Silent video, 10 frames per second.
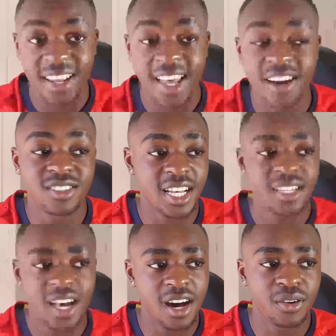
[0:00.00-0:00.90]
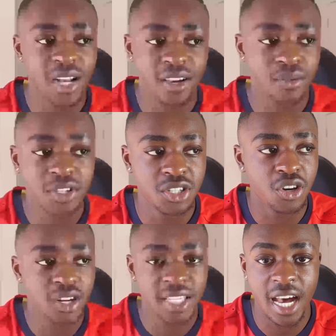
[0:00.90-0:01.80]
And I was like, no, like, we just
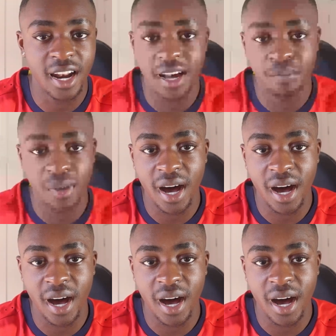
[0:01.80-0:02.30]
go to town, like,